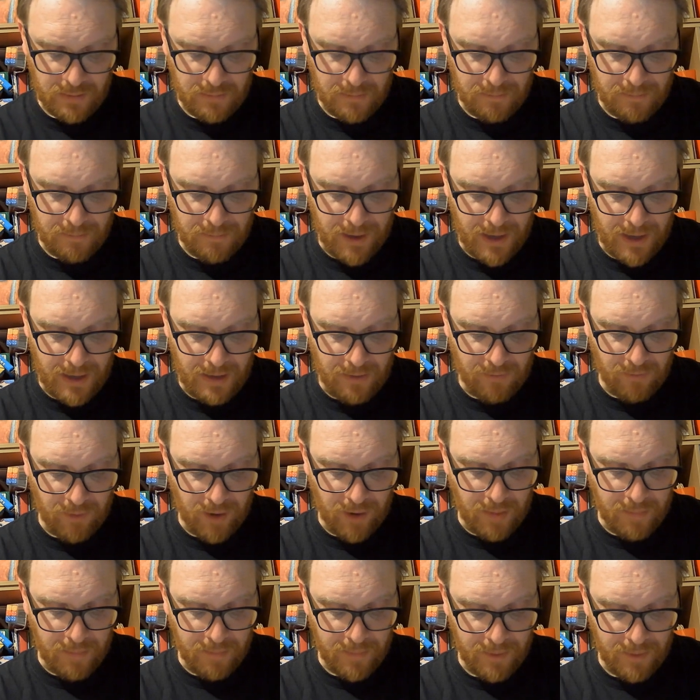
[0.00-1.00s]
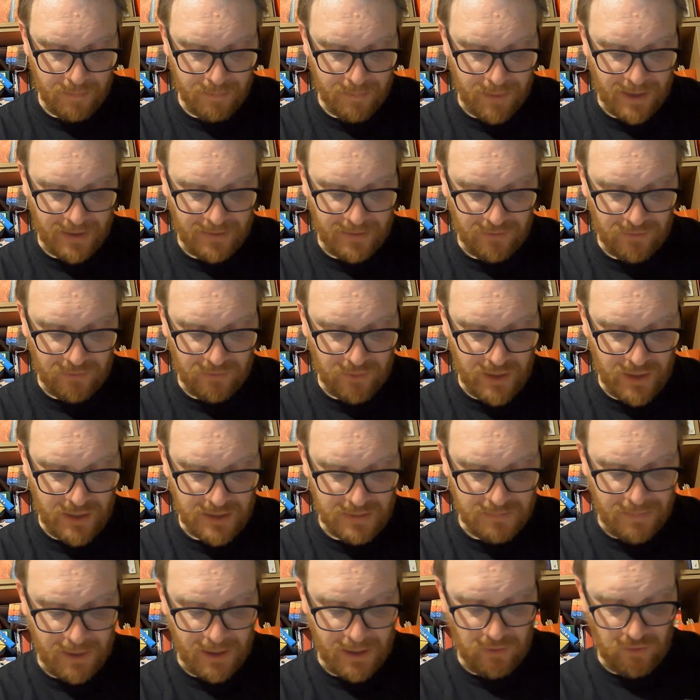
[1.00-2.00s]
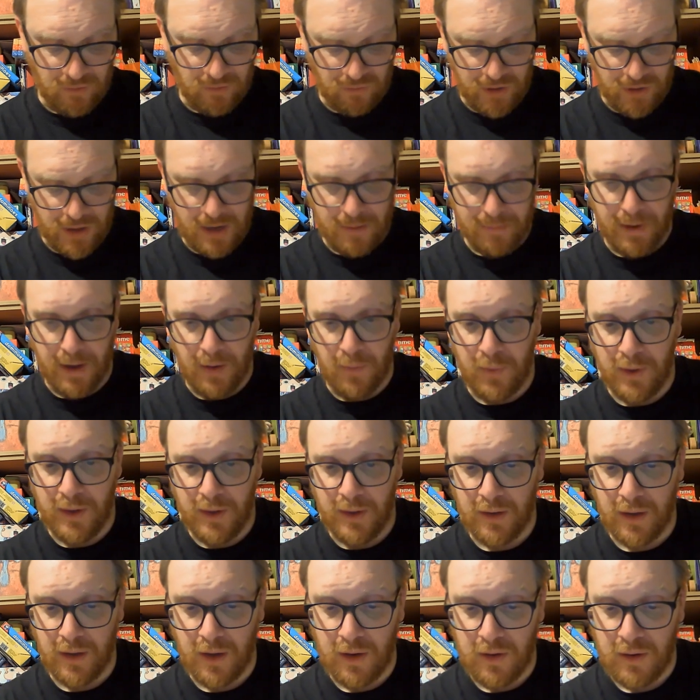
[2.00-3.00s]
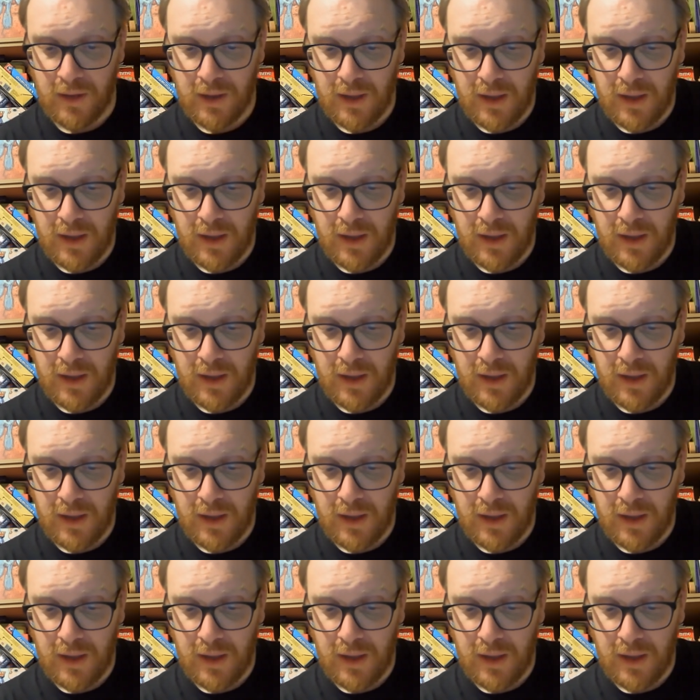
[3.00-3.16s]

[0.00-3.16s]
Bay Rum, Bay Street, Bay Tree, Bay Window,